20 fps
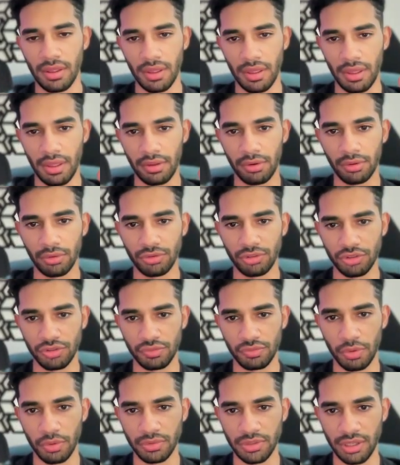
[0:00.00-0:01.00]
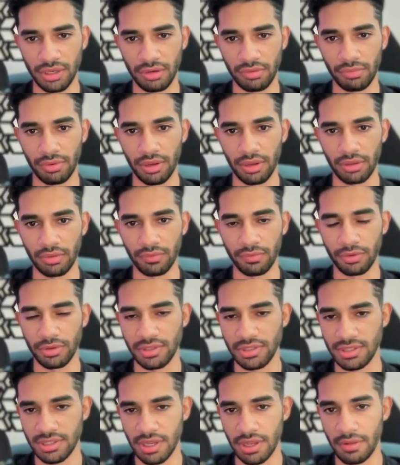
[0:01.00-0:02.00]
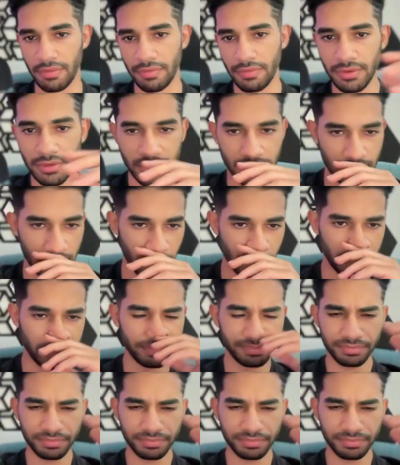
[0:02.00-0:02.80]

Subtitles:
It'll just rotate around for itself. So